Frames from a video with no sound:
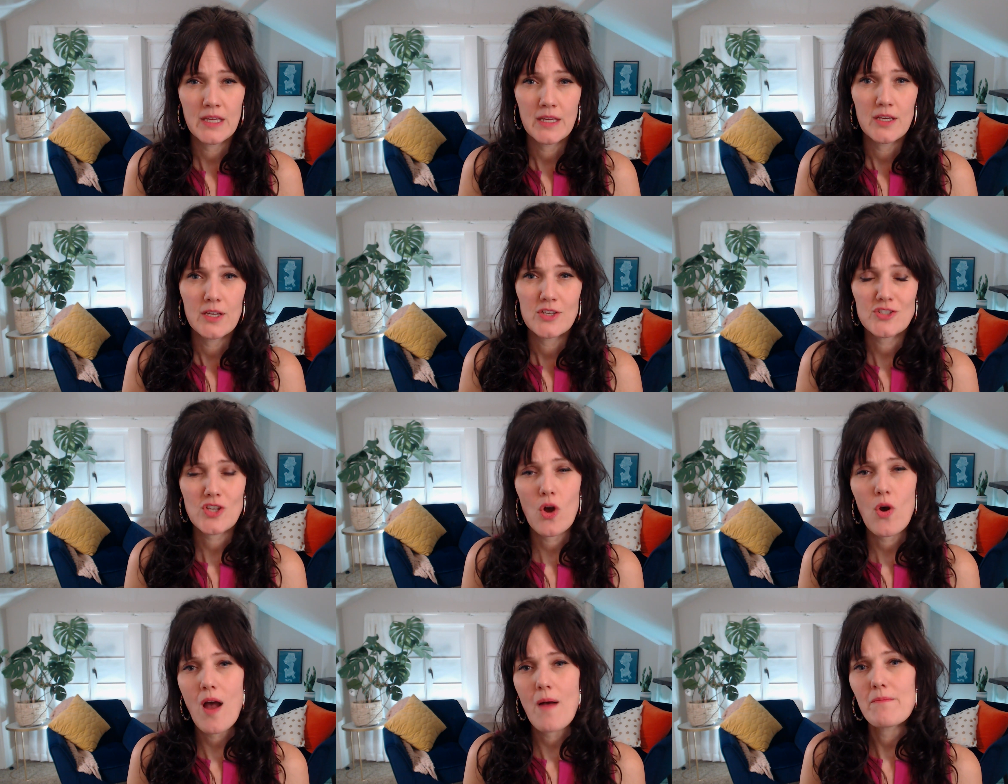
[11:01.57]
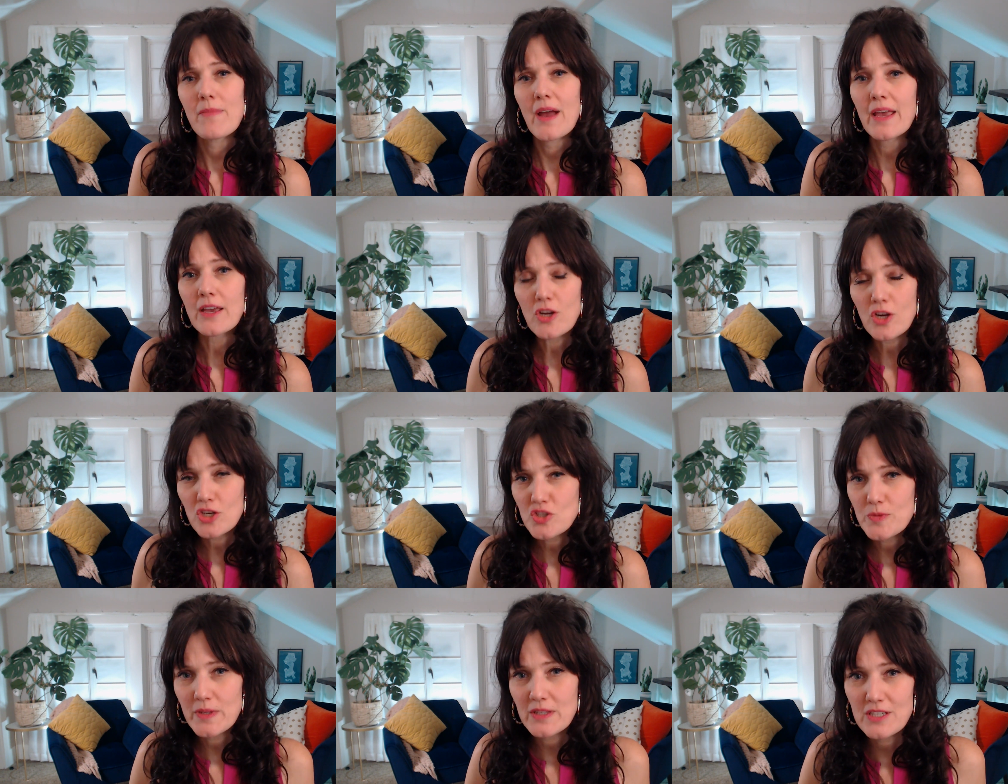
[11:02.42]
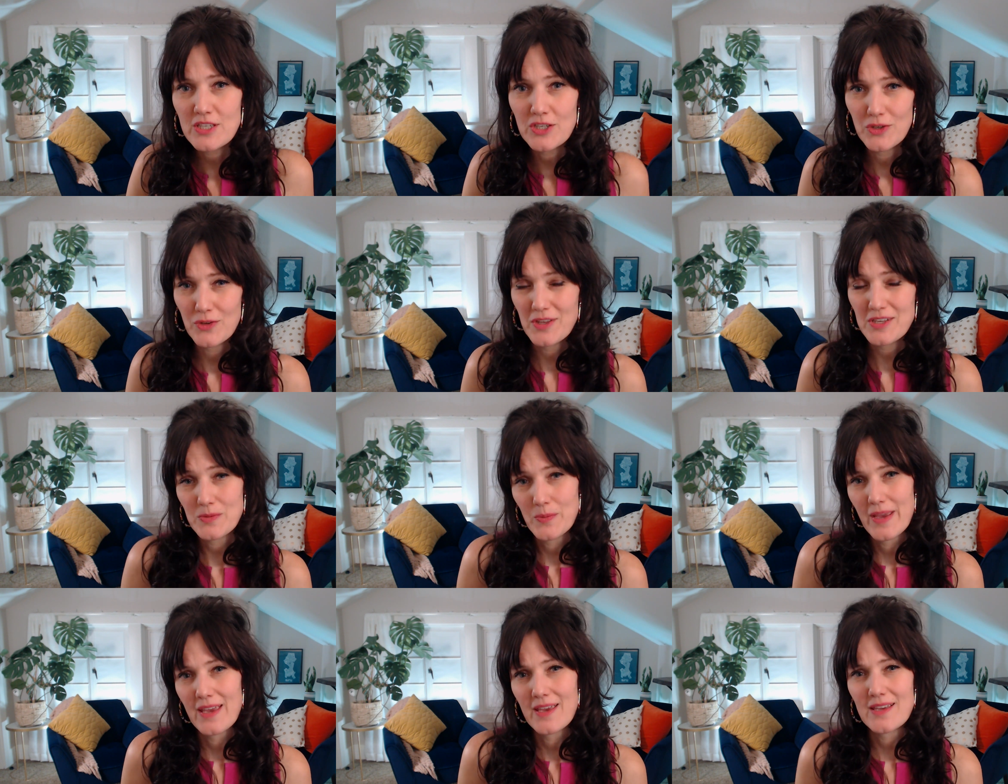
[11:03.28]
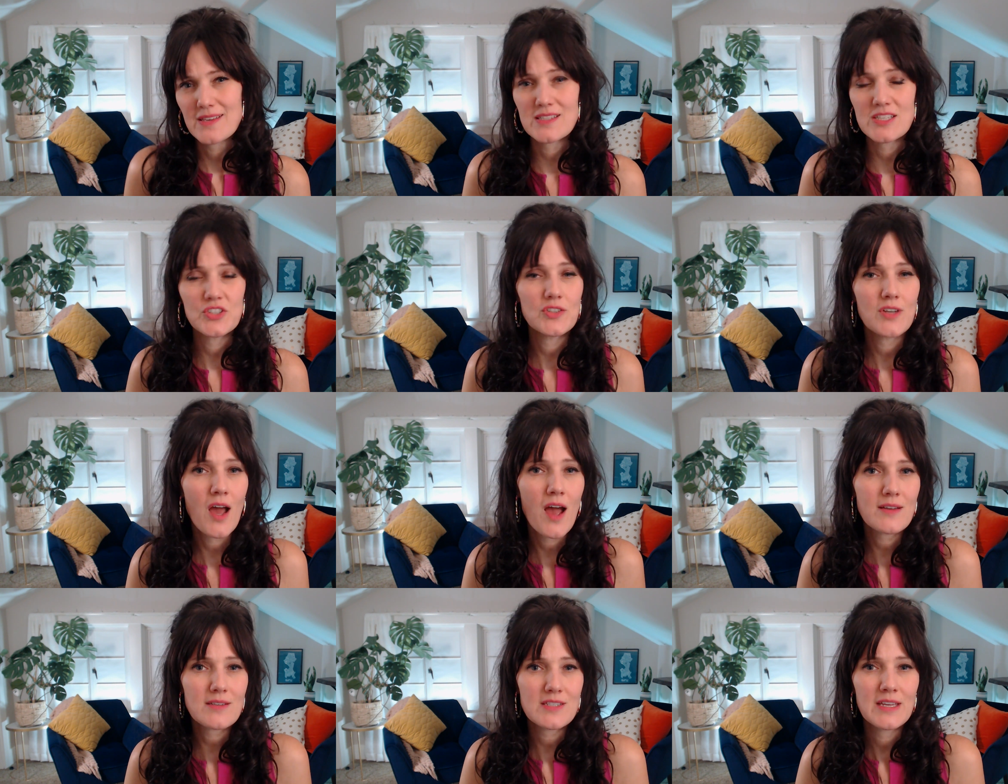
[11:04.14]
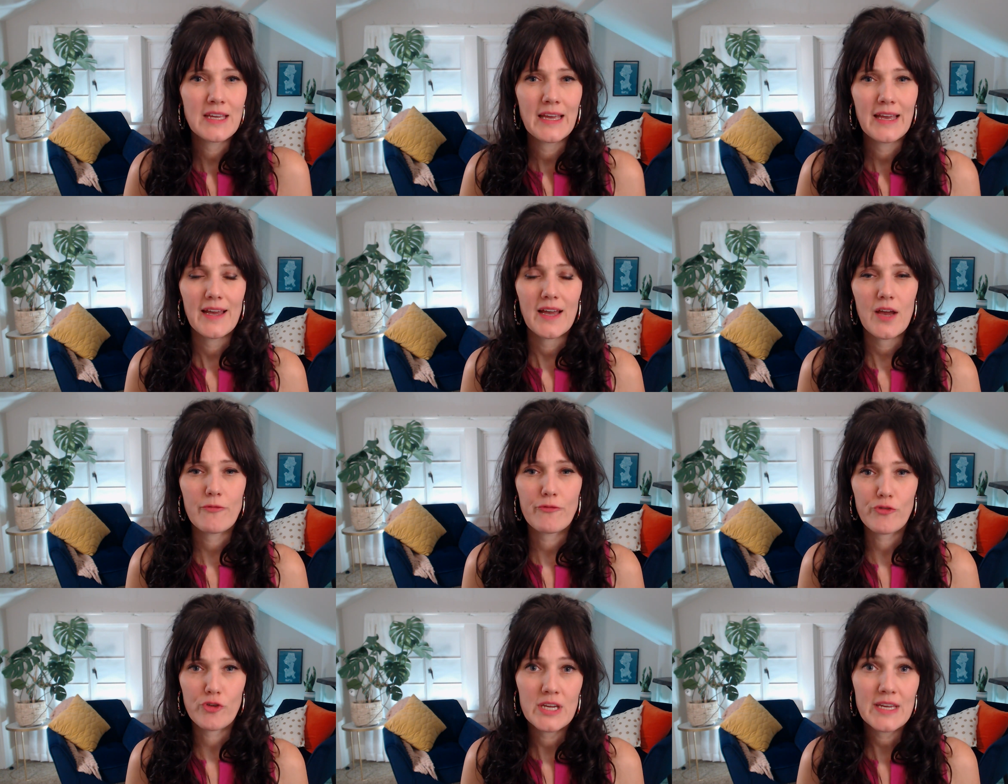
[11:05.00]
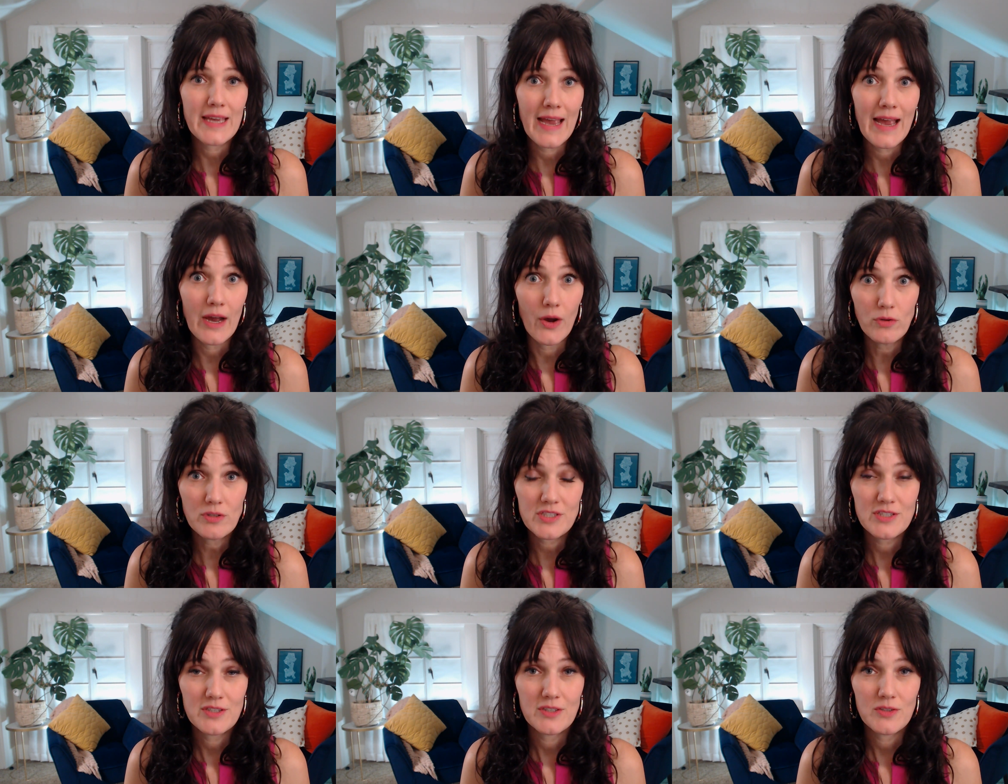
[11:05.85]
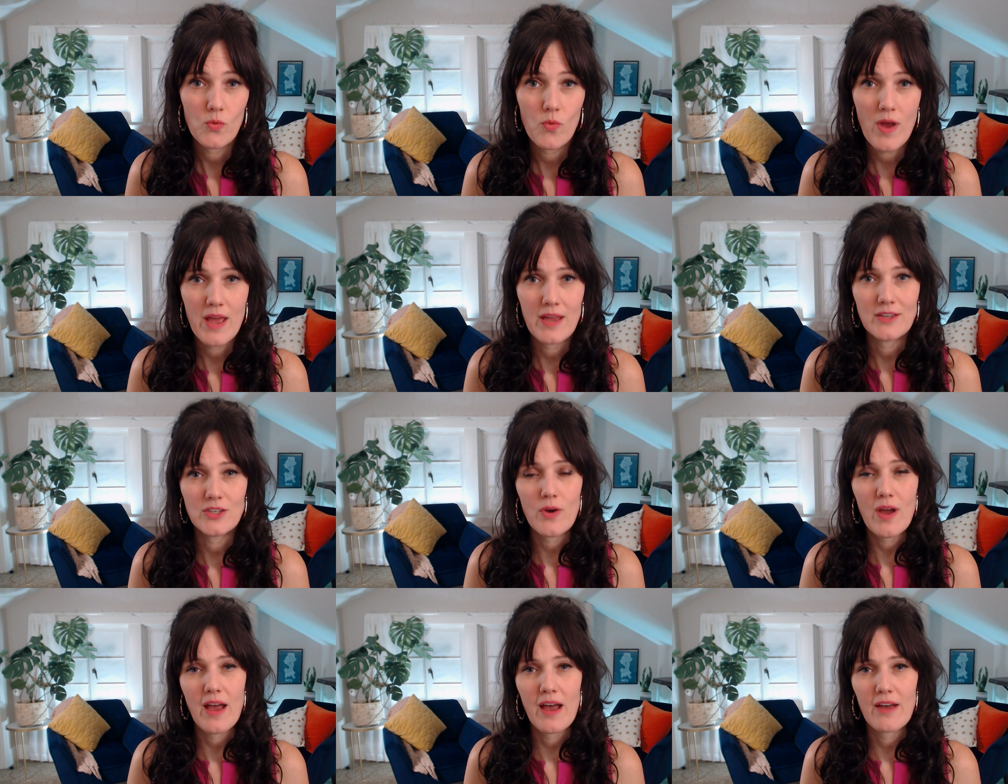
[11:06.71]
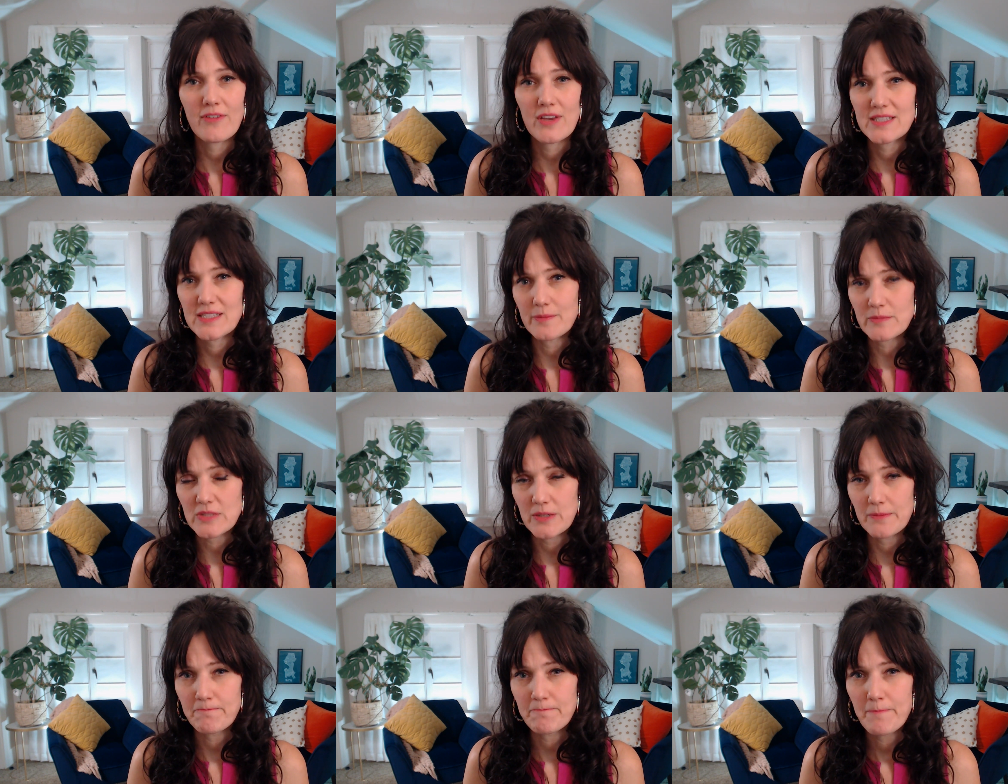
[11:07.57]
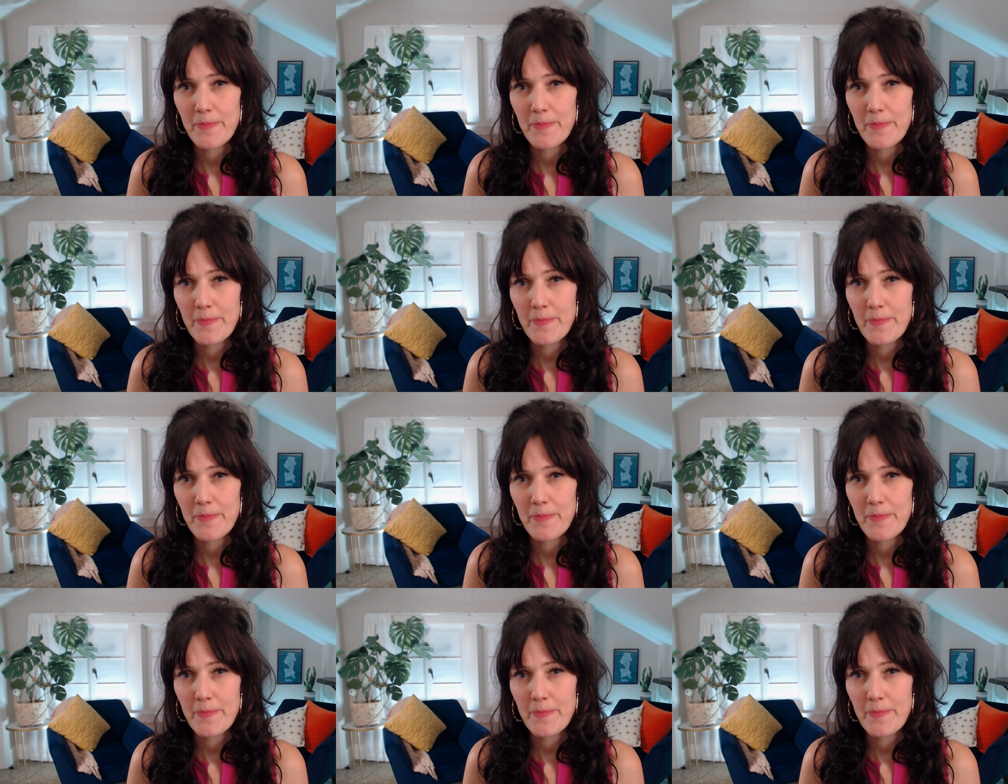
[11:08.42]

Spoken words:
So my encouragement to you this week is to not freak out when you have a symptom.